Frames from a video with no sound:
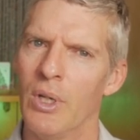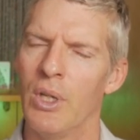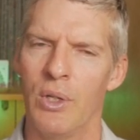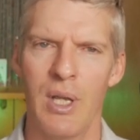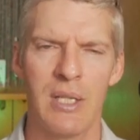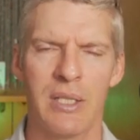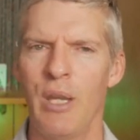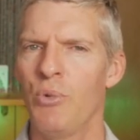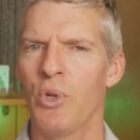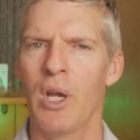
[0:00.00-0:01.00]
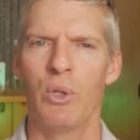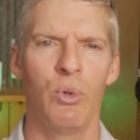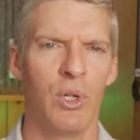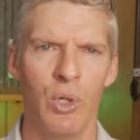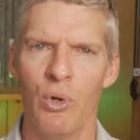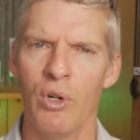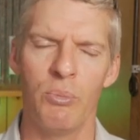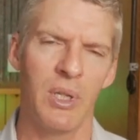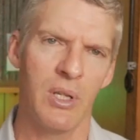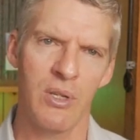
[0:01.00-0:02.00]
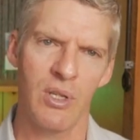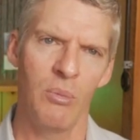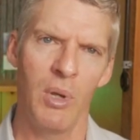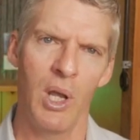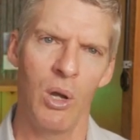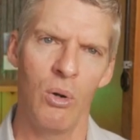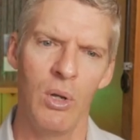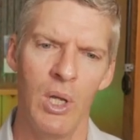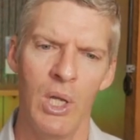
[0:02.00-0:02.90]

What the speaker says: You guys keep trying to ignore it because somehow